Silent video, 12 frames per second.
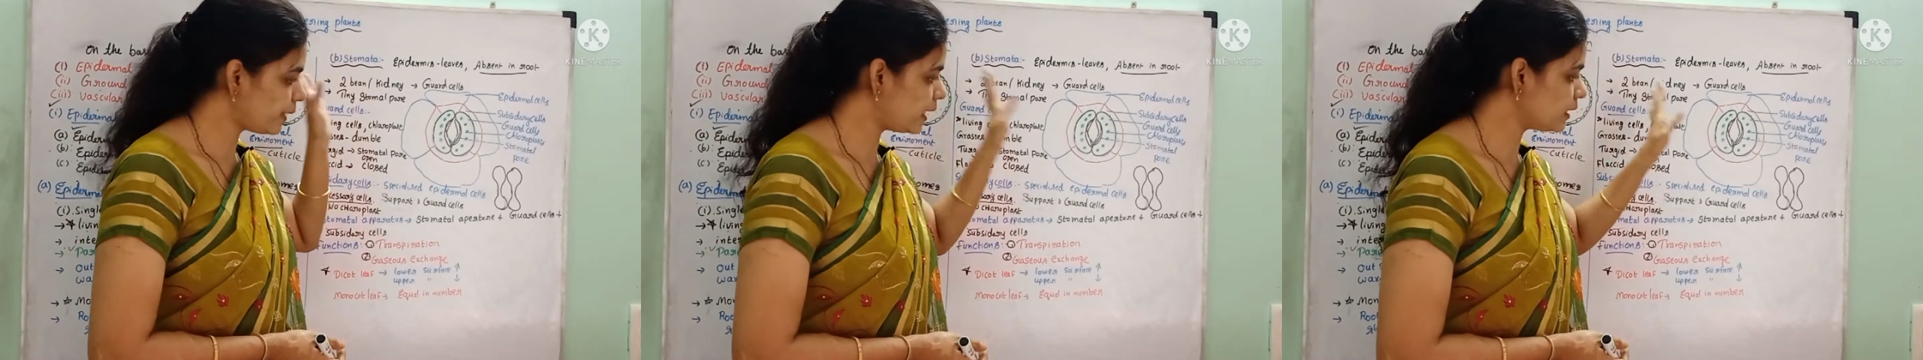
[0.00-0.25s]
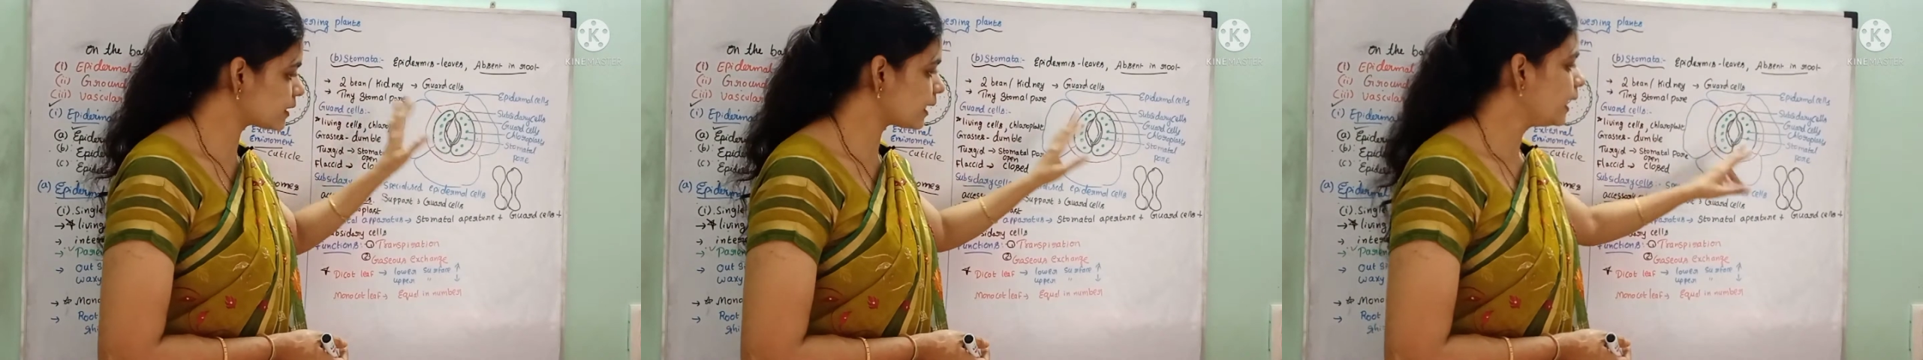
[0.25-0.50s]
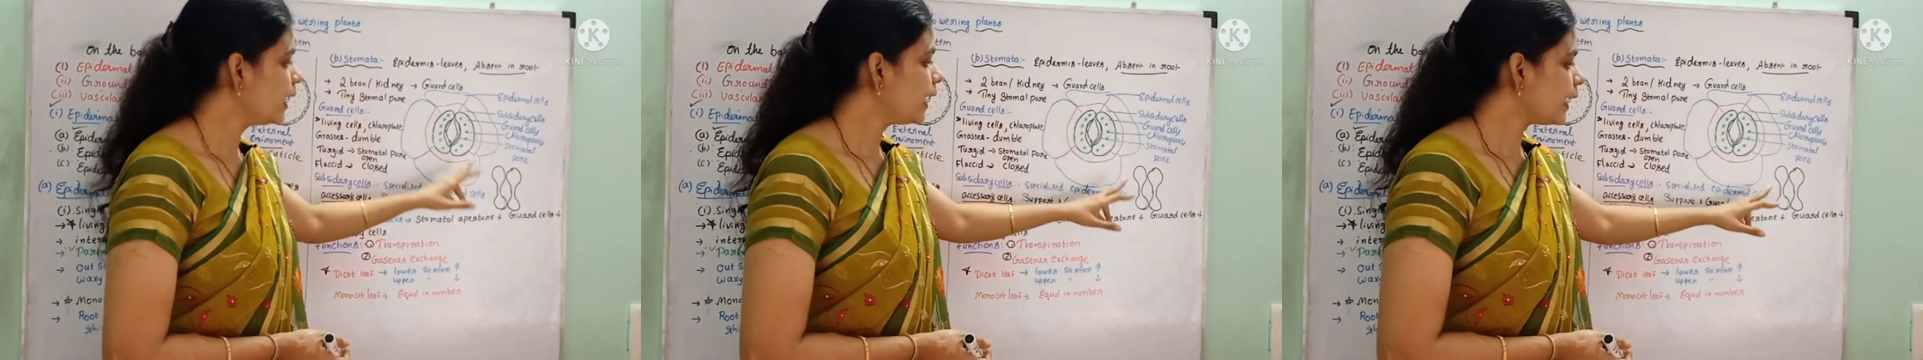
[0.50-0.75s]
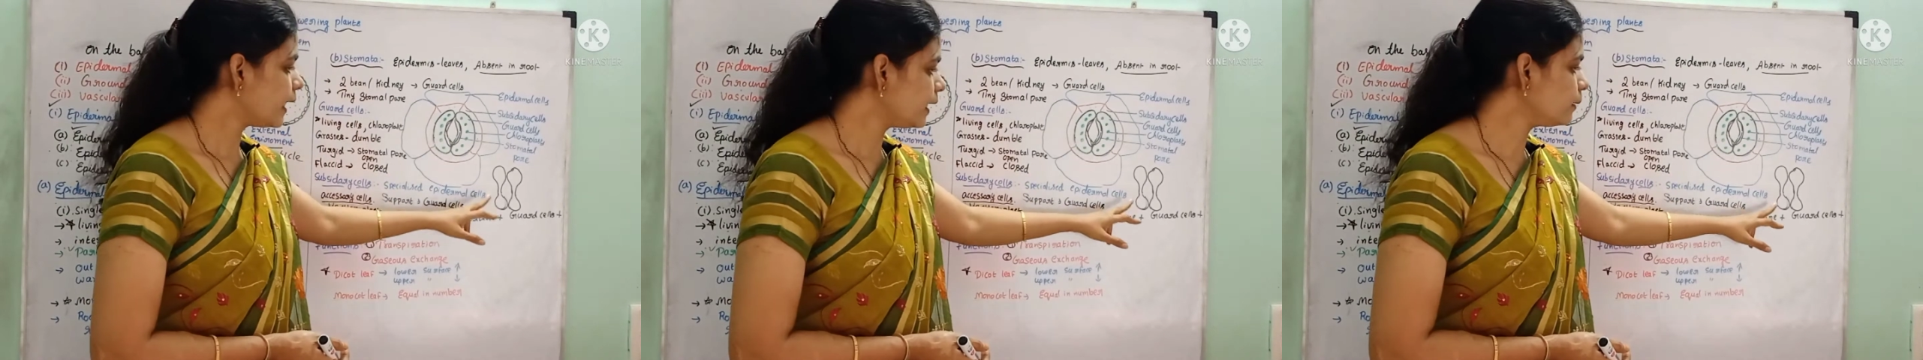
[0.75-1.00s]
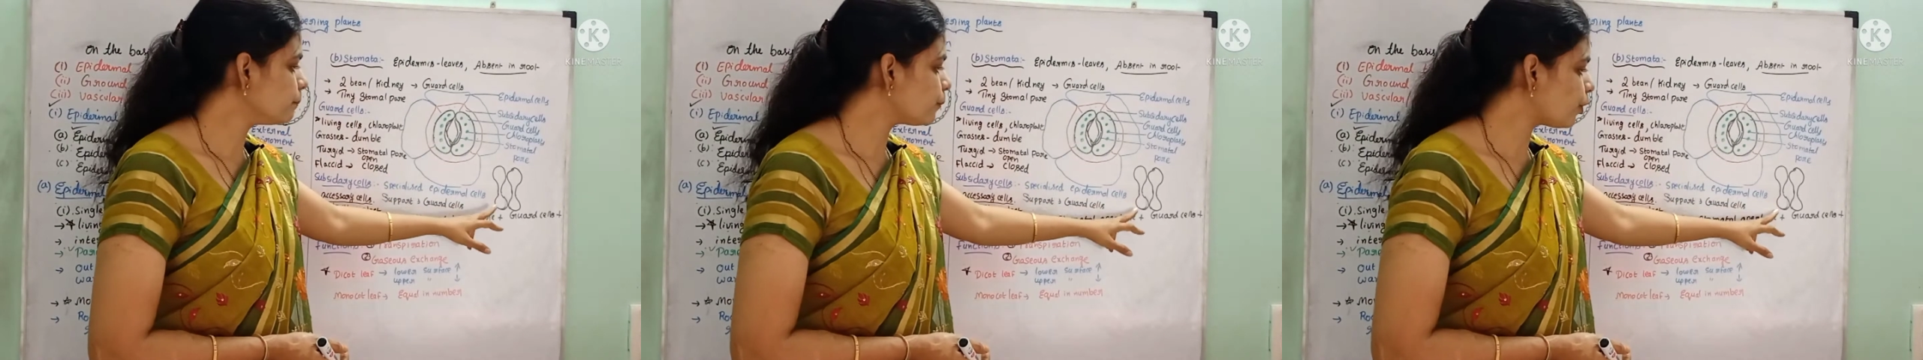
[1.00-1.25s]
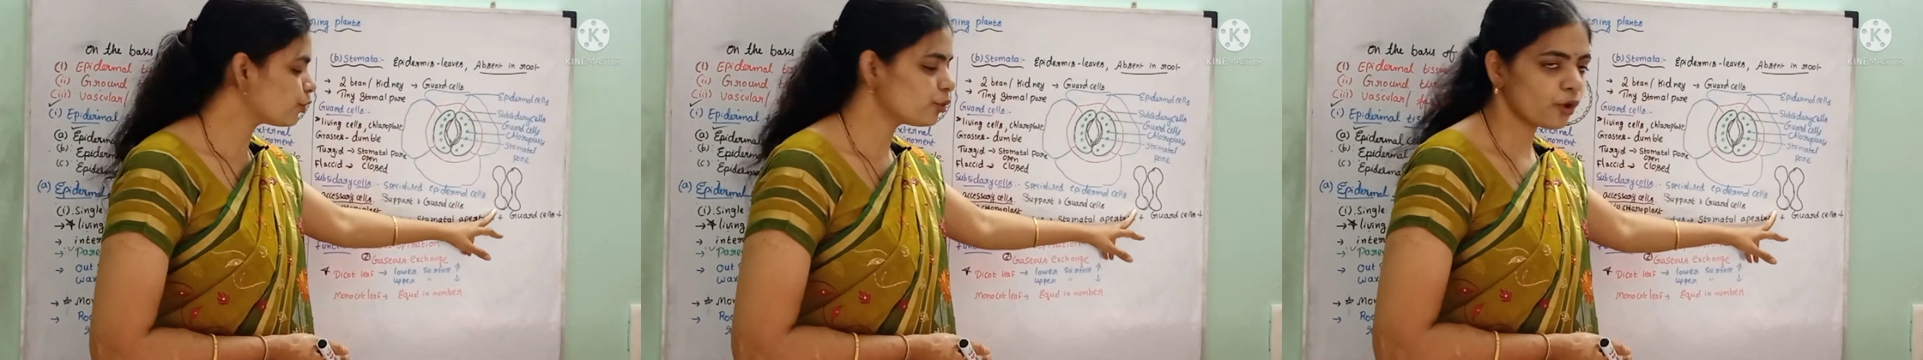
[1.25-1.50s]
But in
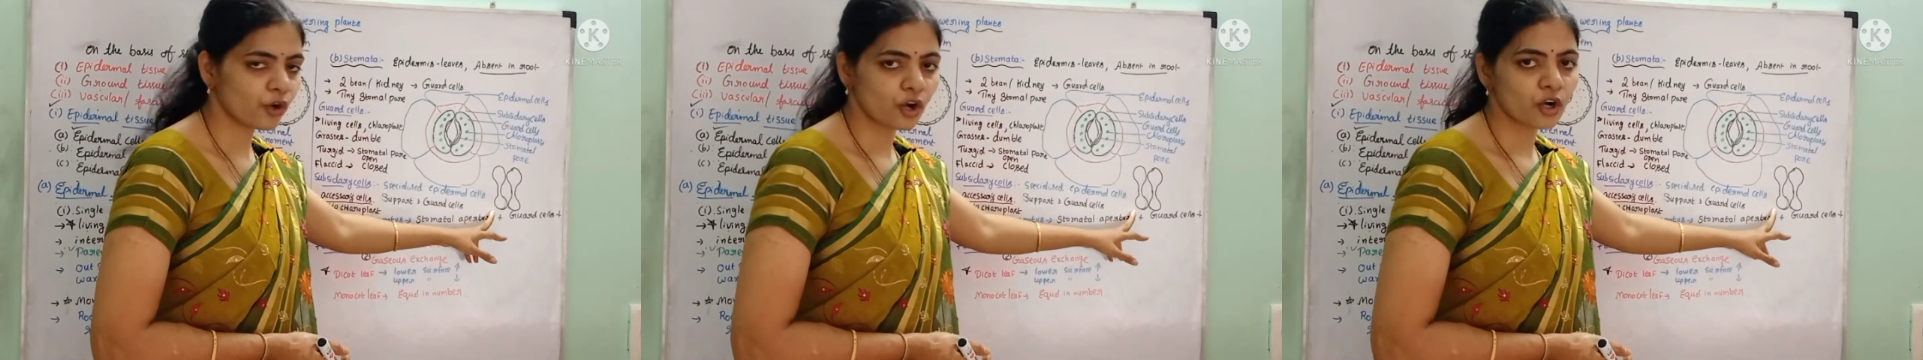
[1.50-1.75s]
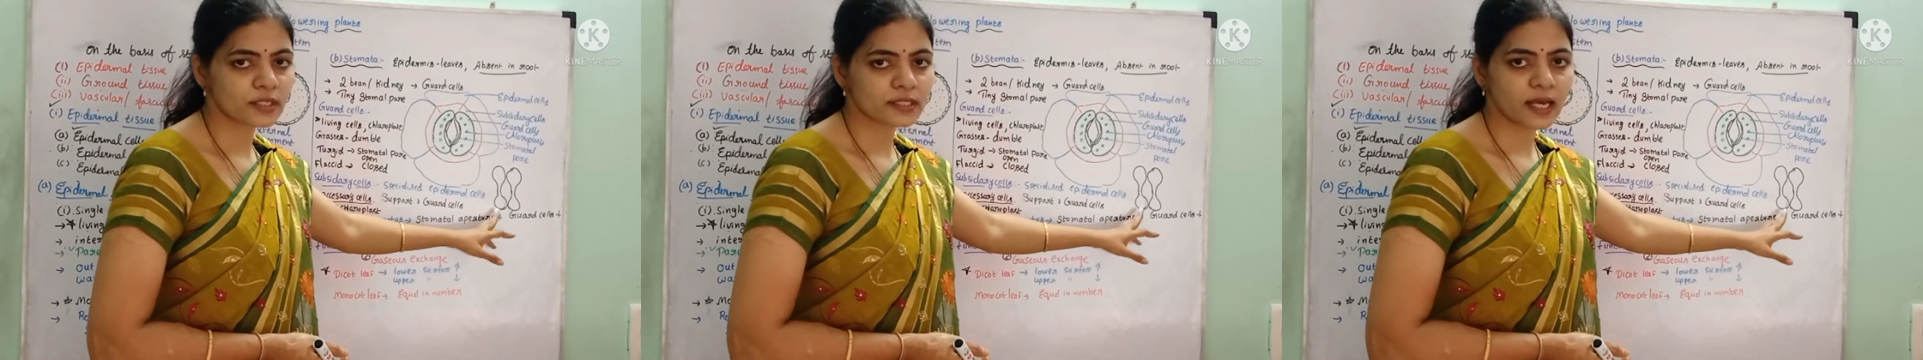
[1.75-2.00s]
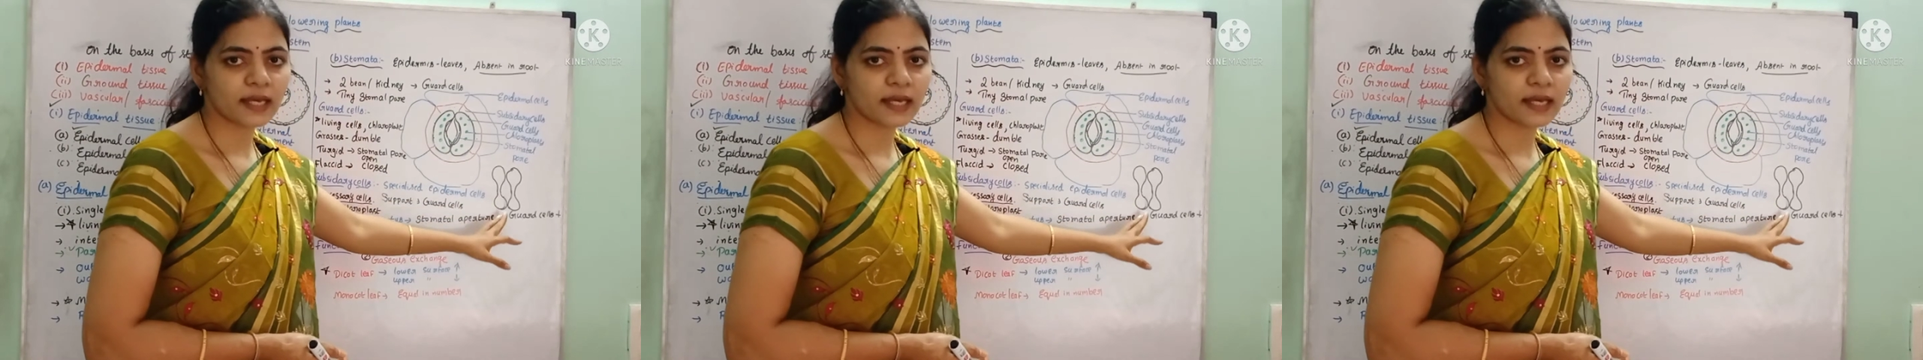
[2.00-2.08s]
monocots